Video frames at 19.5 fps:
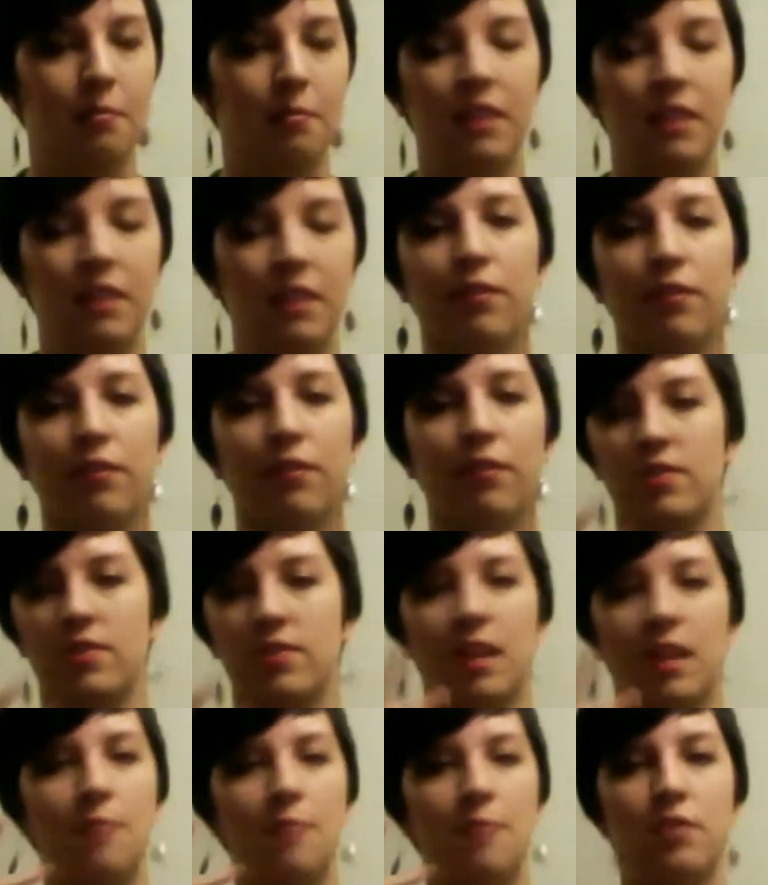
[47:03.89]
even the first
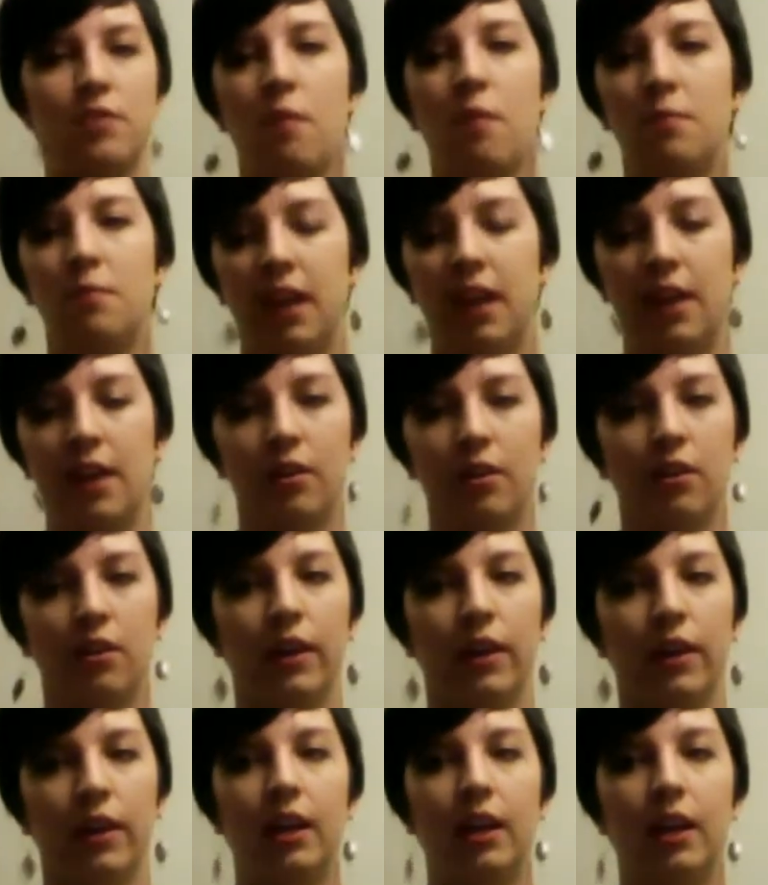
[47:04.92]
time you saw them together. You're like,